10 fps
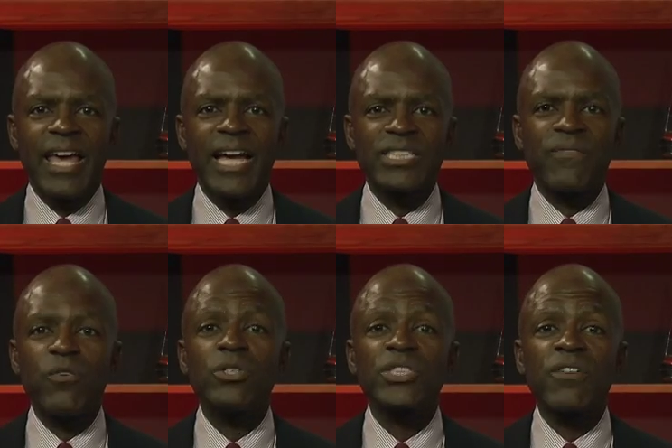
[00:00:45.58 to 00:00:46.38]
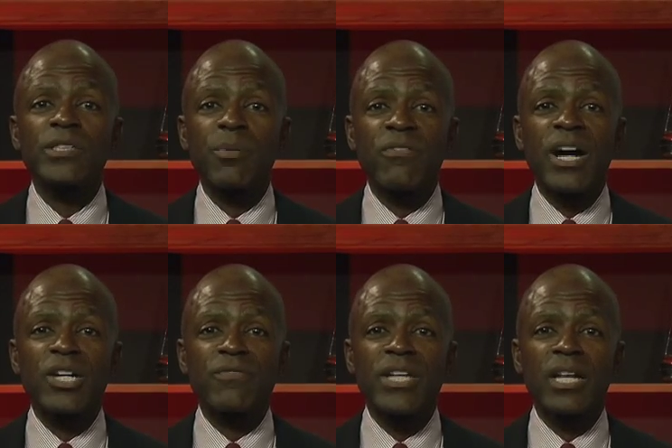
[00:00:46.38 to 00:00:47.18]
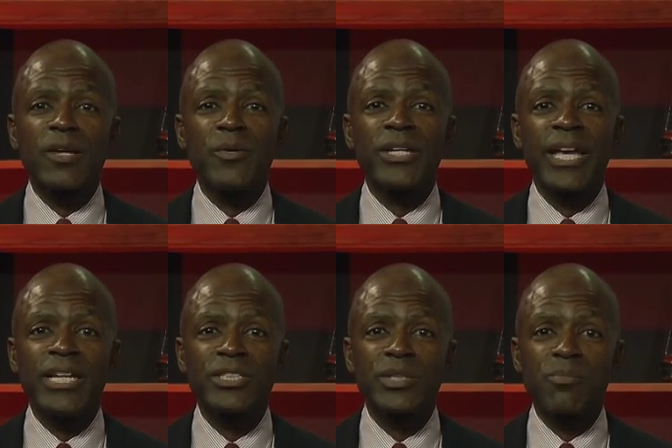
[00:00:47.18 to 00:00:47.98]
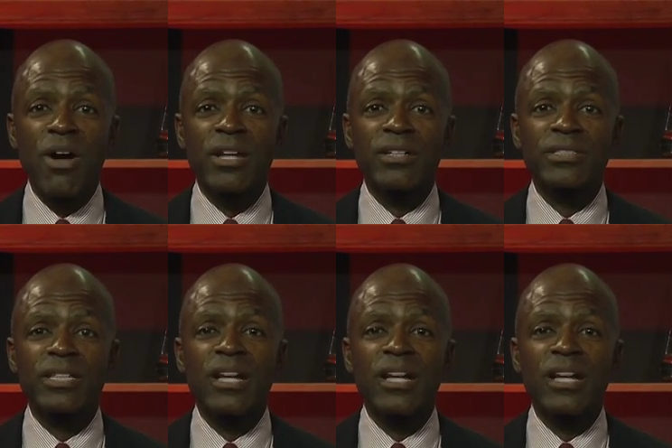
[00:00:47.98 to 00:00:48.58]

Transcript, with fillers: As a full-service provider of telecommunications products,